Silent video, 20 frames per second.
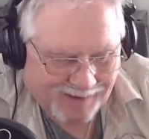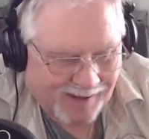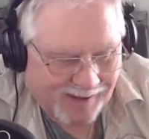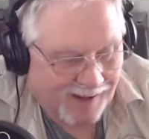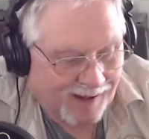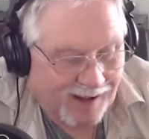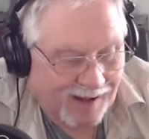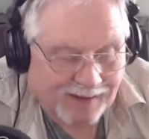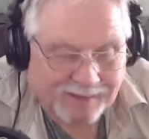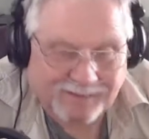
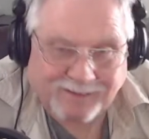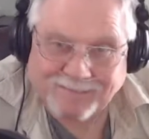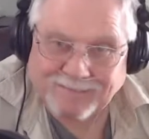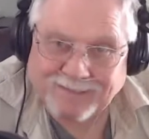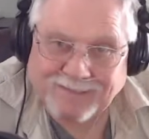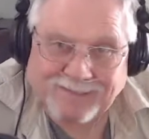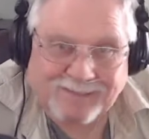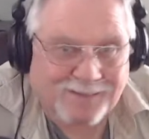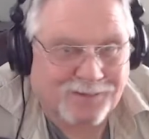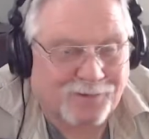I tell you,
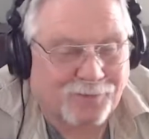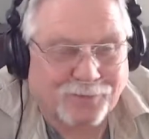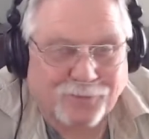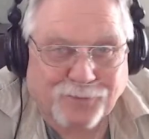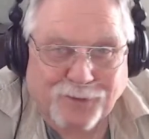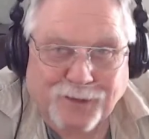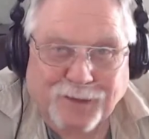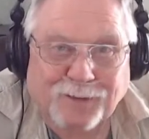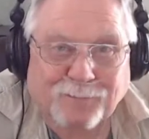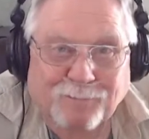it's the
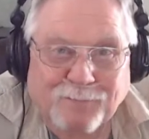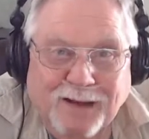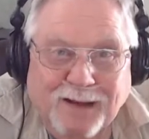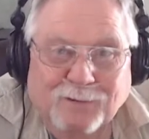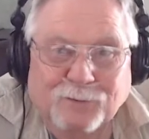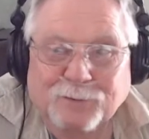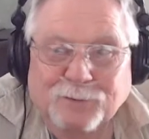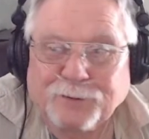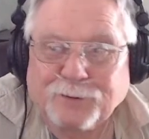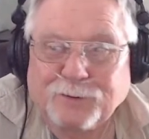freaking
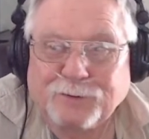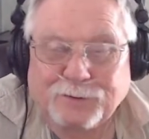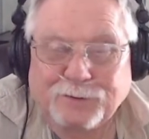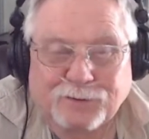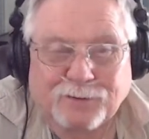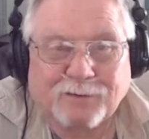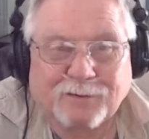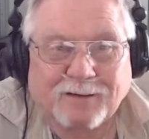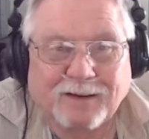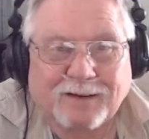Mangled news,
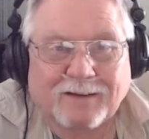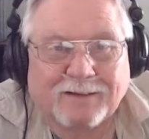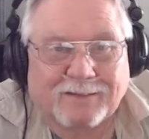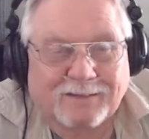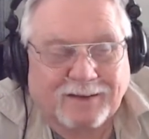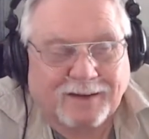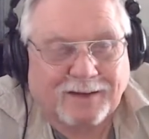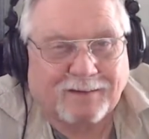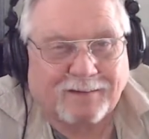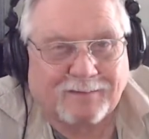like this
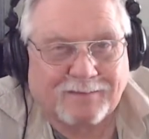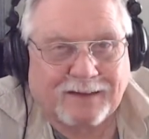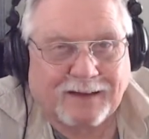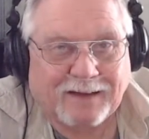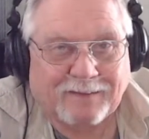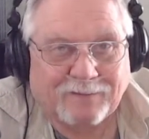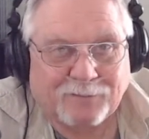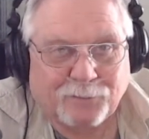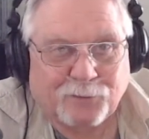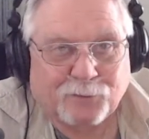ain't no
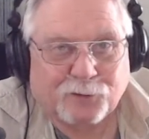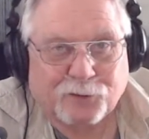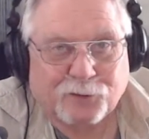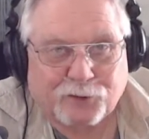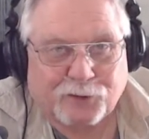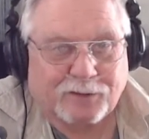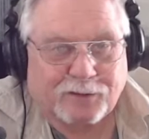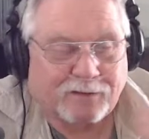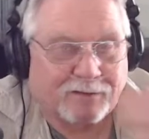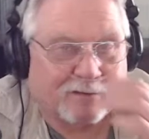David Muir
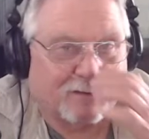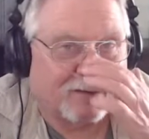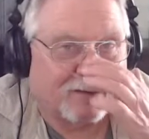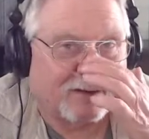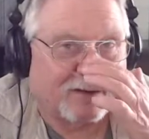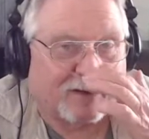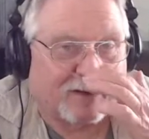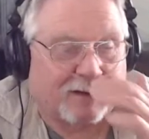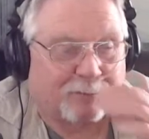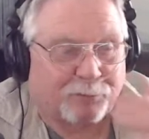shit,
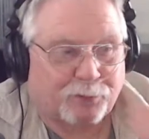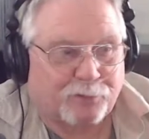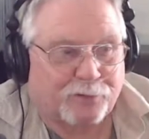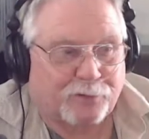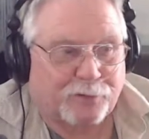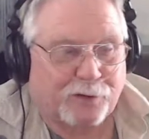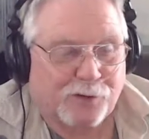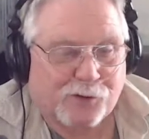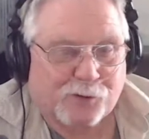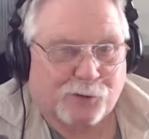this ain't
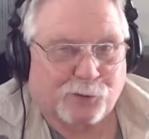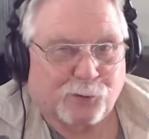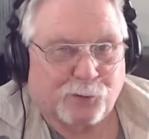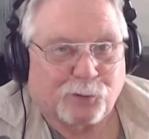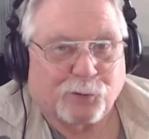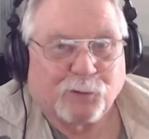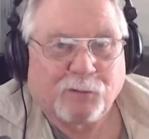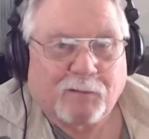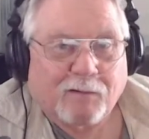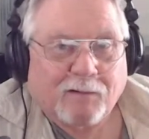
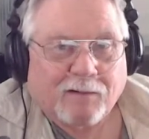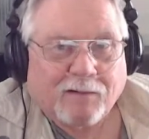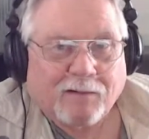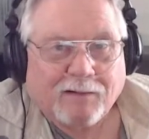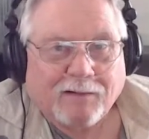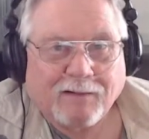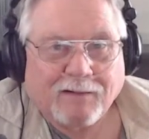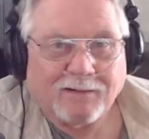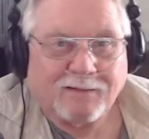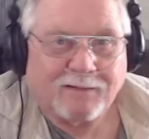professional,
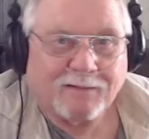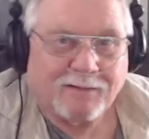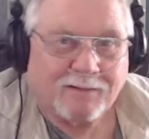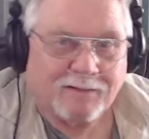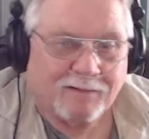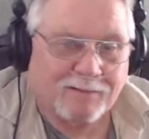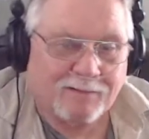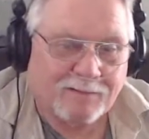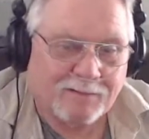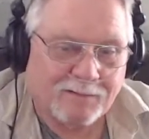
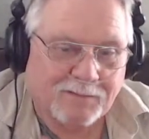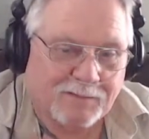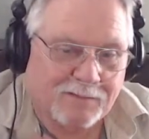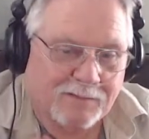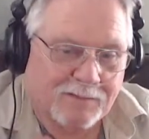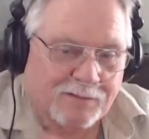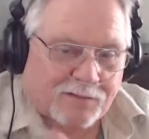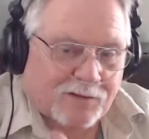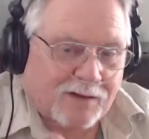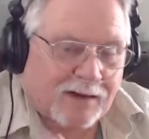
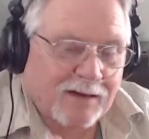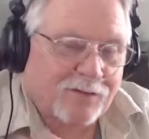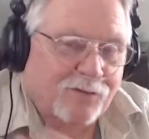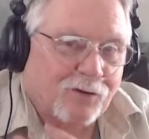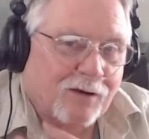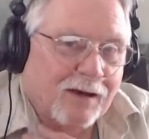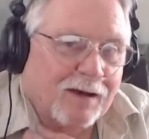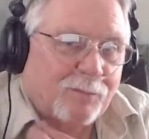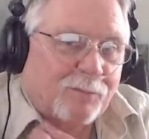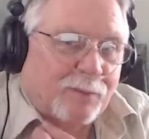
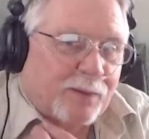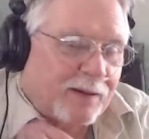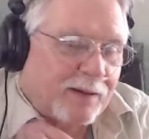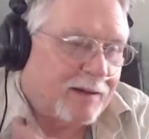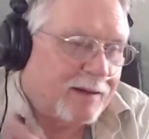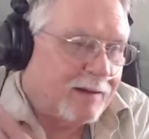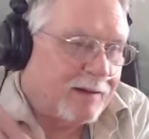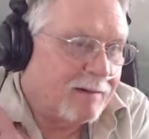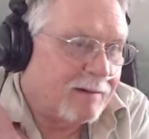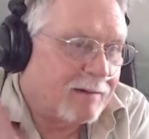Try to
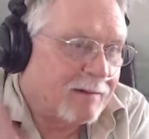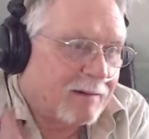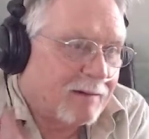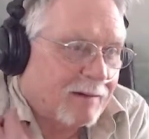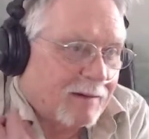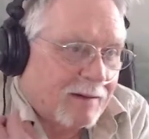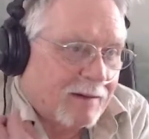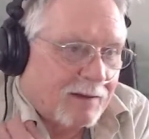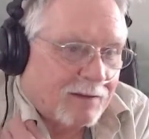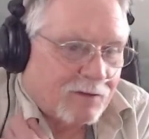be
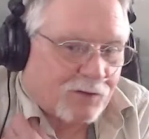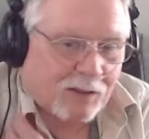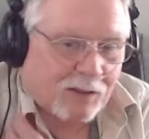a